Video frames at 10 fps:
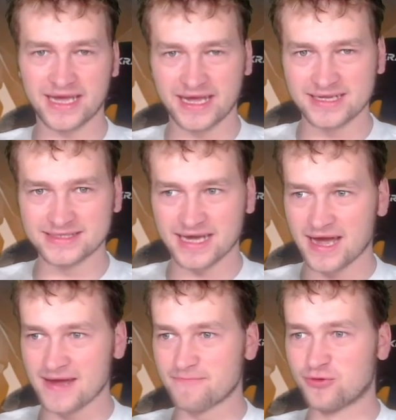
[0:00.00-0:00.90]
and
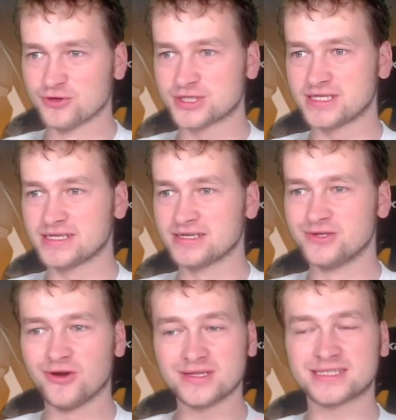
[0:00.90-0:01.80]
I'm pushing
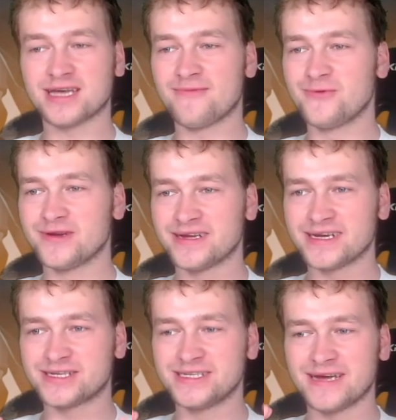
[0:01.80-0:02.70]
not somewhere,
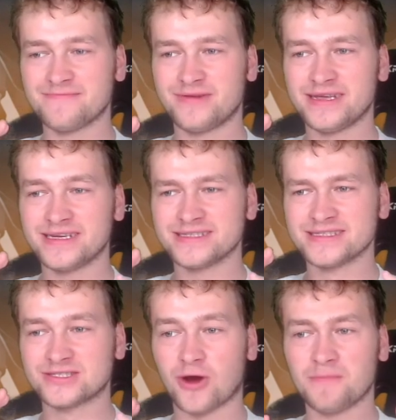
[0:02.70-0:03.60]
actually I'm playing in
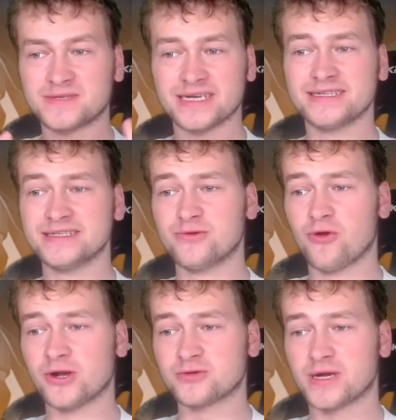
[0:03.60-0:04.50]
the top 10 in the
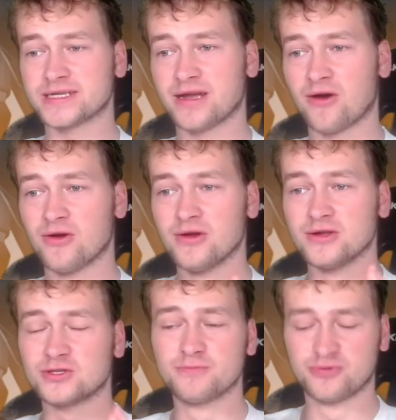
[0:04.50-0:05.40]
world right now
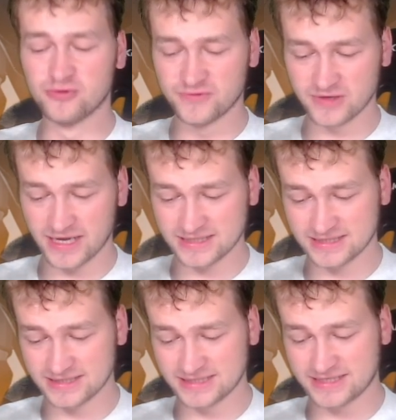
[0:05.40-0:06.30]
to prove you guys
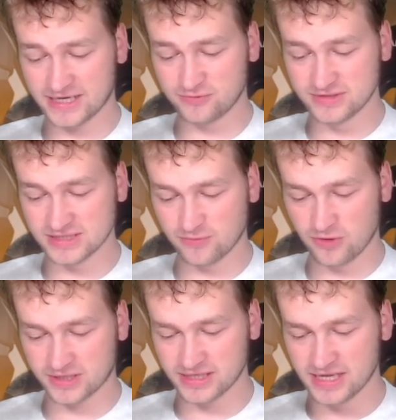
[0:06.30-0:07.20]
that this deck really is
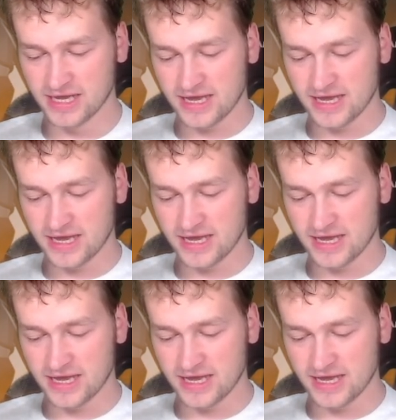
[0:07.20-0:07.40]
working.